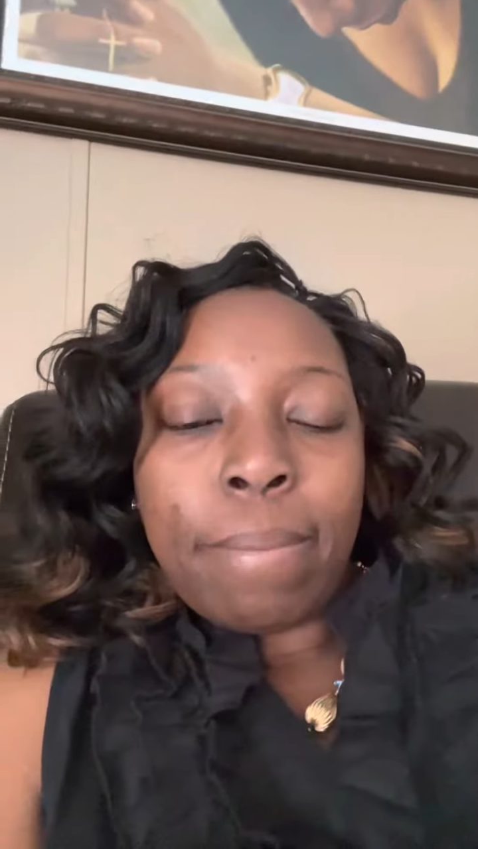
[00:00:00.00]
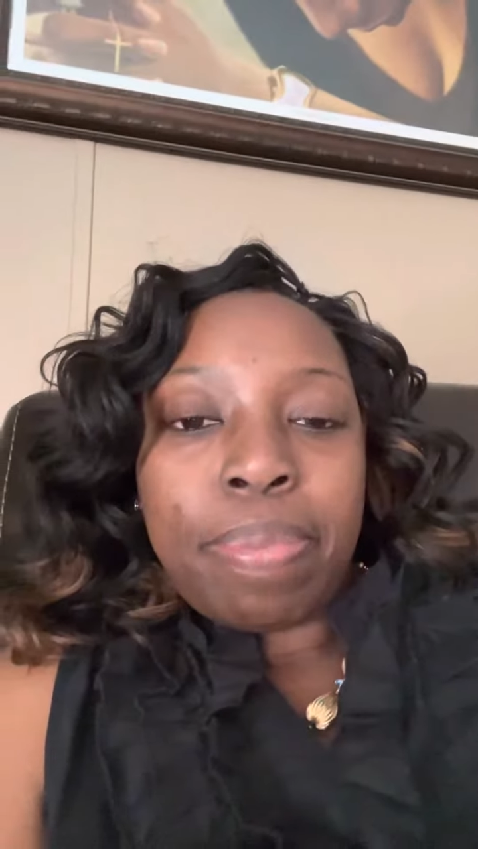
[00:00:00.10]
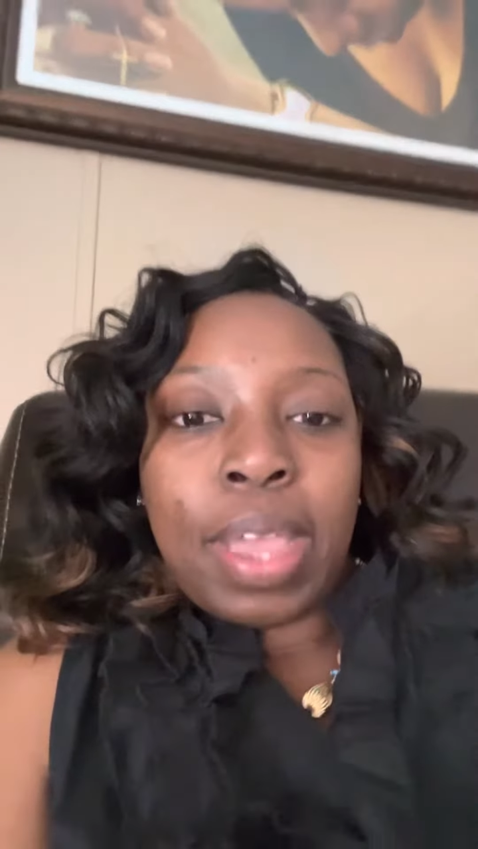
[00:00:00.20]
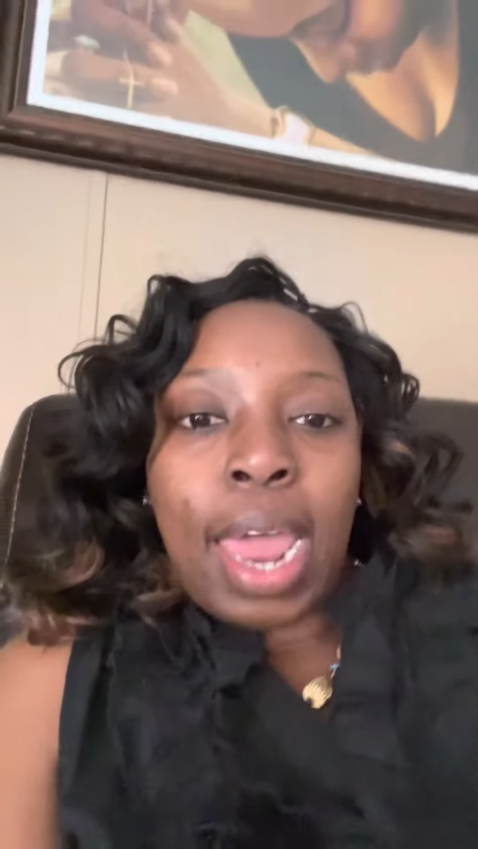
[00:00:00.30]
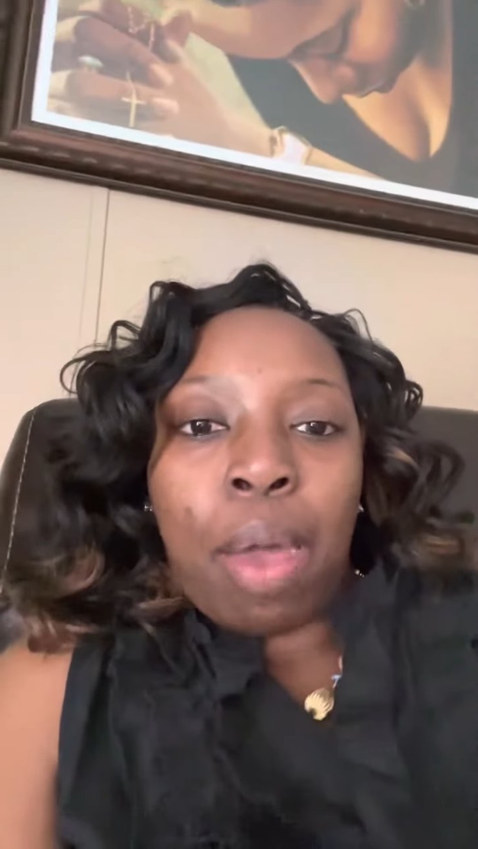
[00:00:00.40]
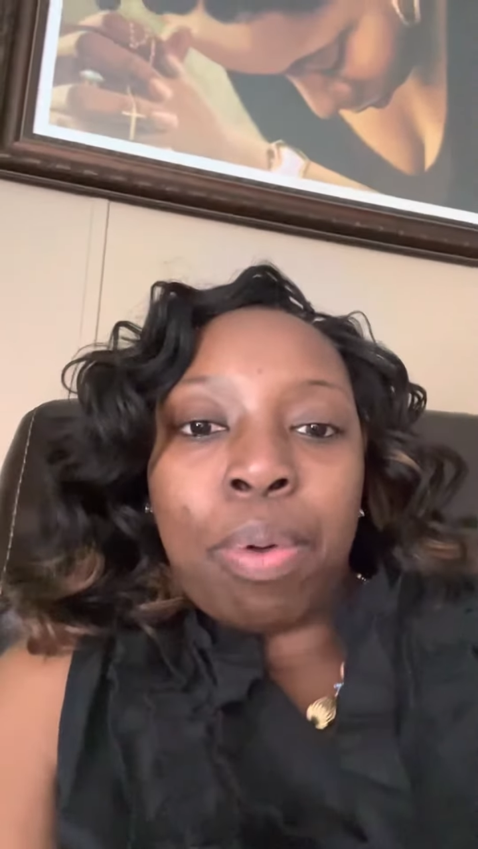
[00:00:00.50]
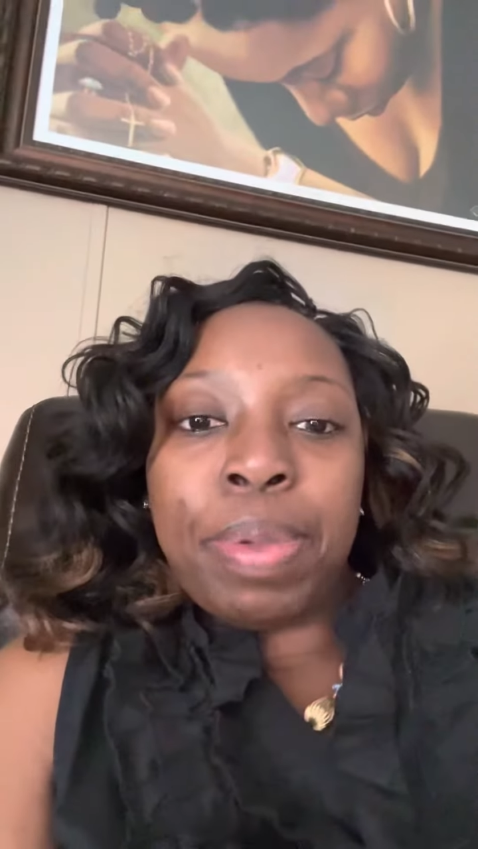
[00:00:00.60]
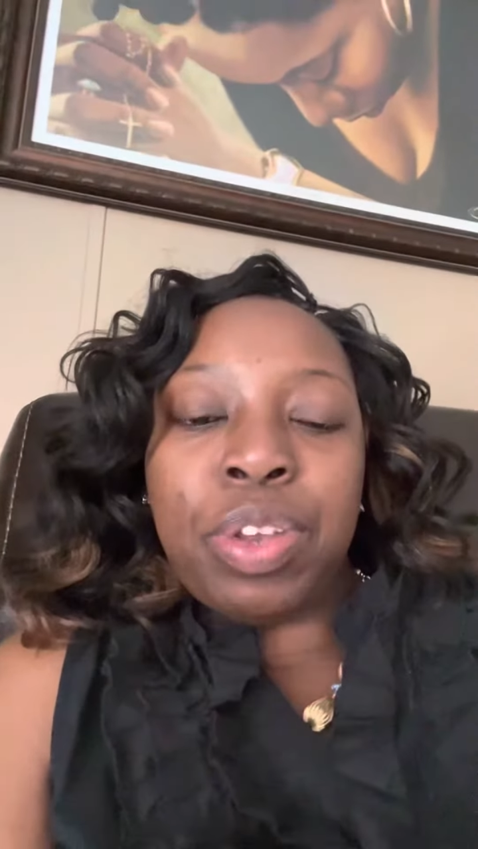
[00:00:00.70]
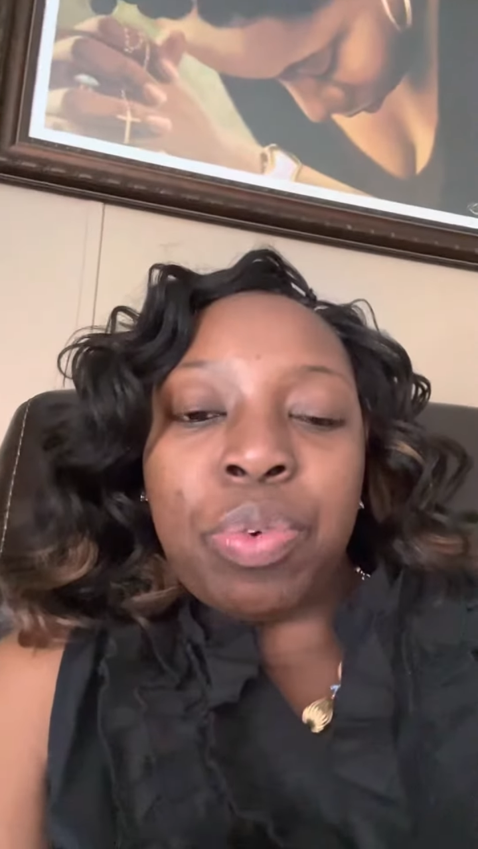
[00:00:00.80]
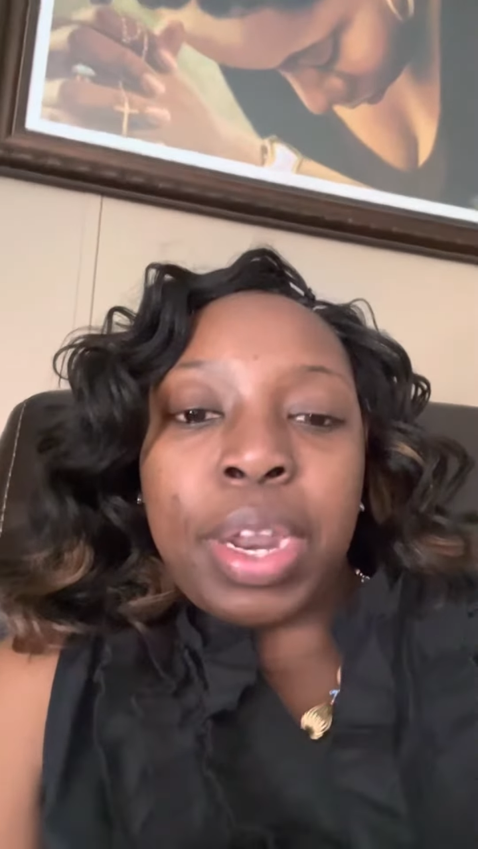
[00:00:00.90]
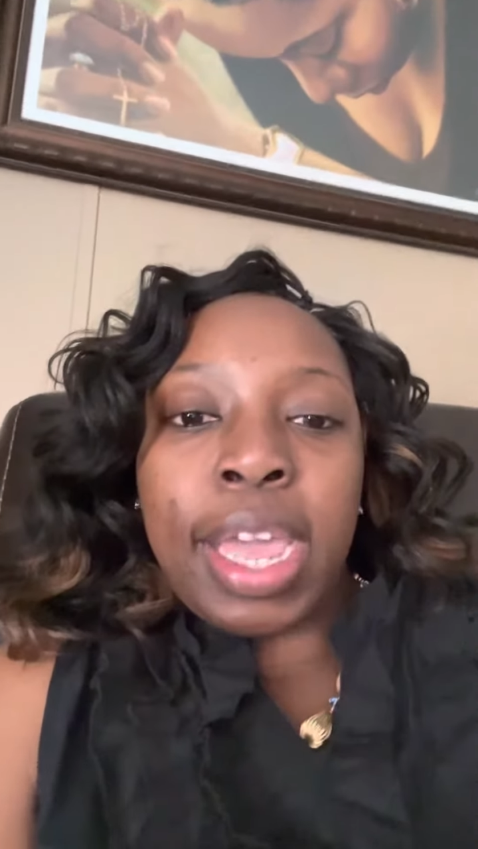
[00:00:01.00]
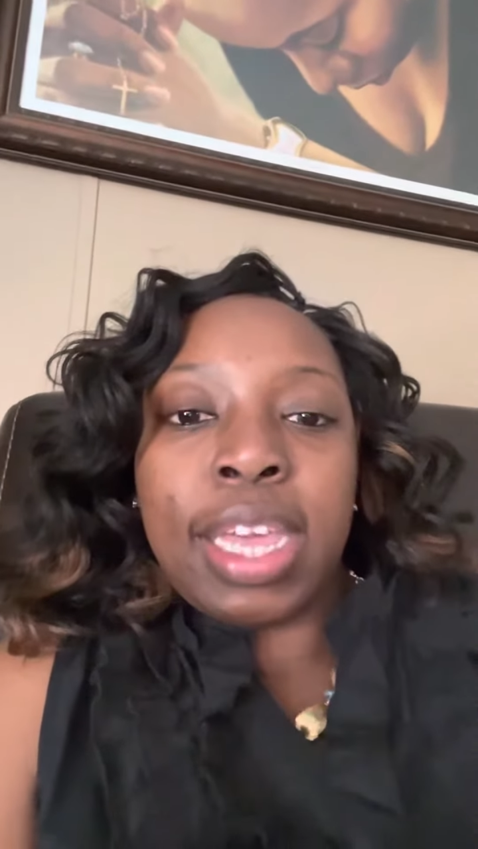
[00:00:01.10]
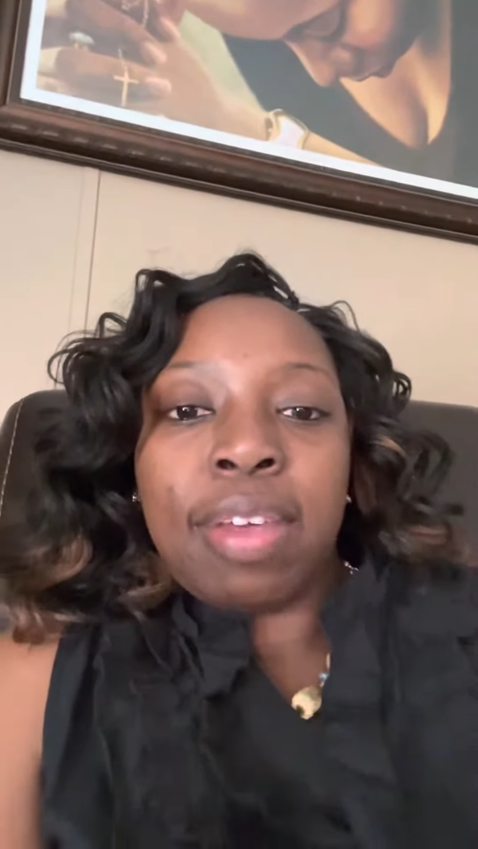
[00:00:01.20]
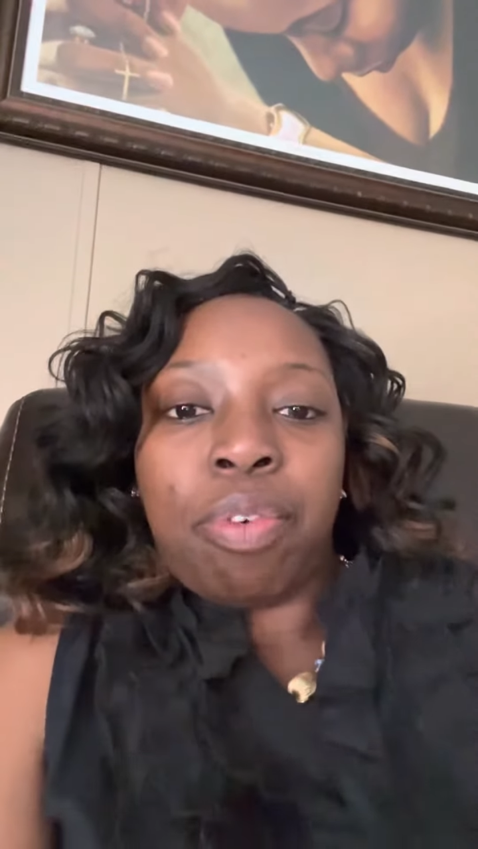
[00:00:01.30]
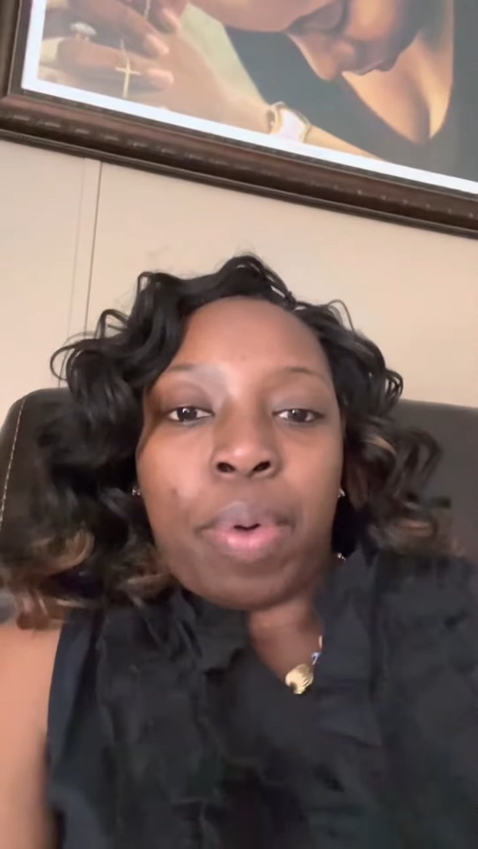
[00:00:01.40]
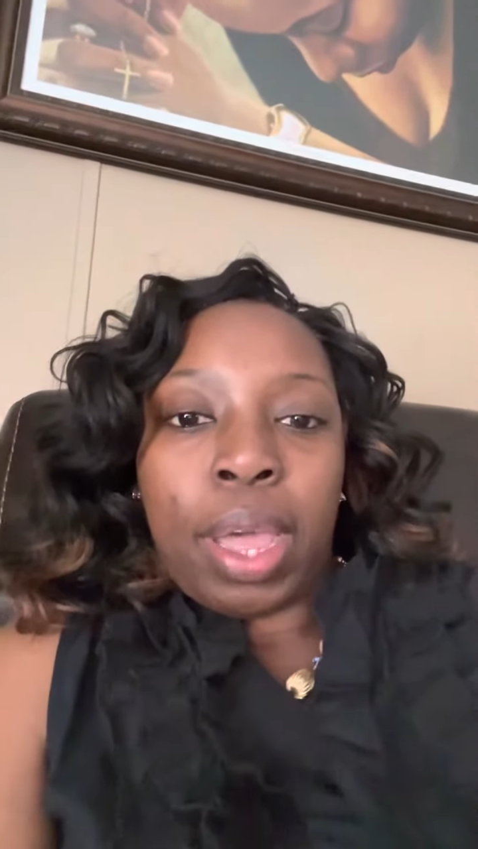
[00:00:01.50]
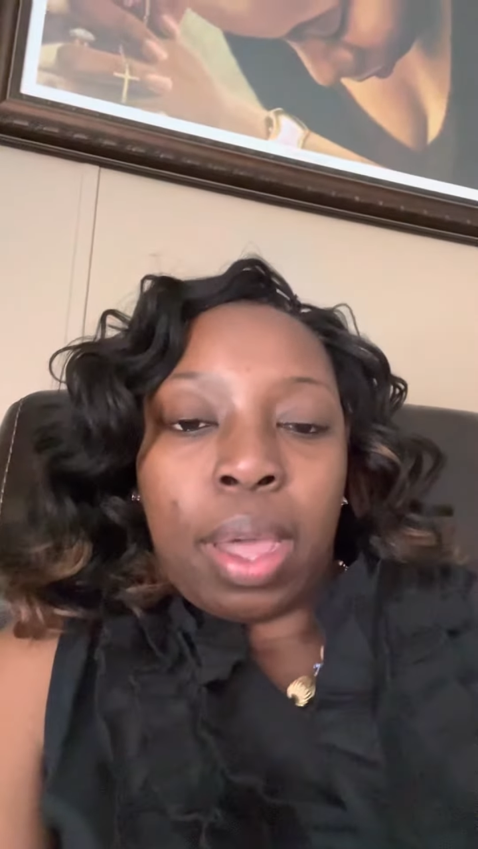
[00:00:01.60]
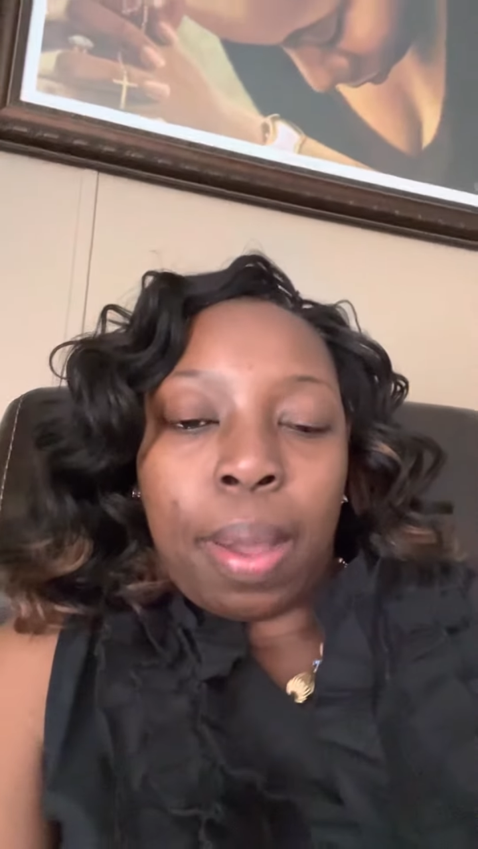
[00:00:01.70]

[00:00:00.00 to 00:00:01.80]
that I would be doing a giveaway.